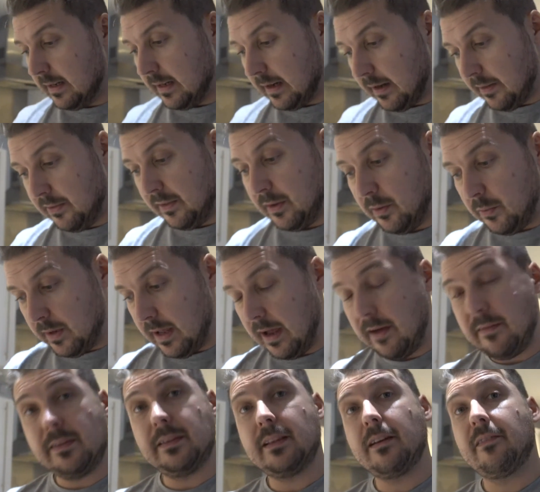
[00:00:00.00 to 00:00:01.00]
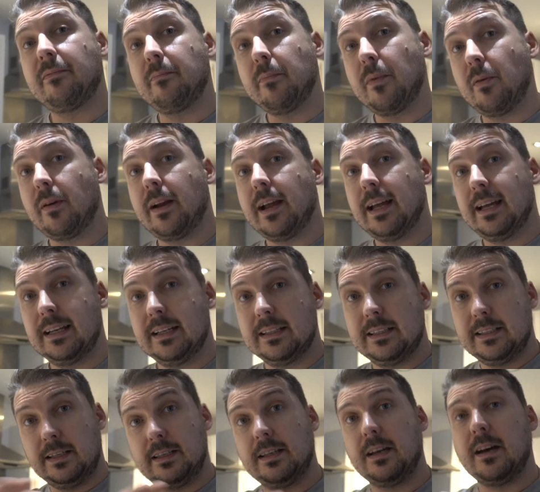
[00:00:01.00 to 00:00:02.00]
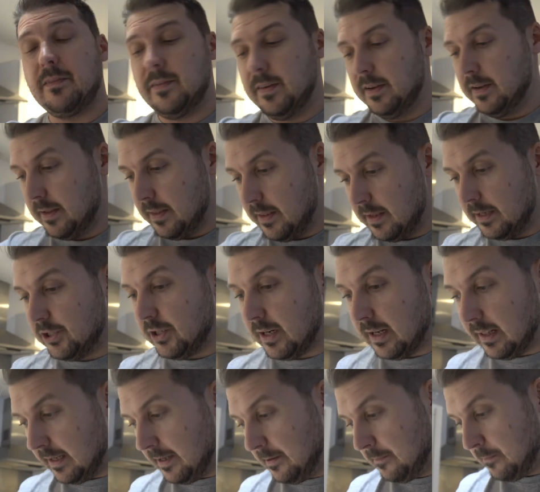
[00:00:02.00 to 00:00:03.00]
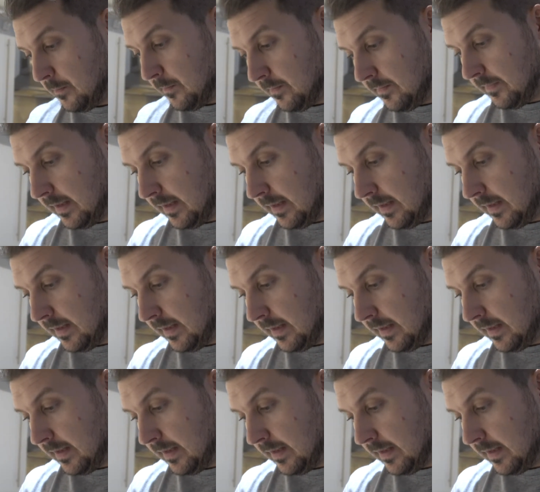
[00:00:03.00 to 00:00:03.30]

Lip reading: and I think we have enough meringue to cover the jelly.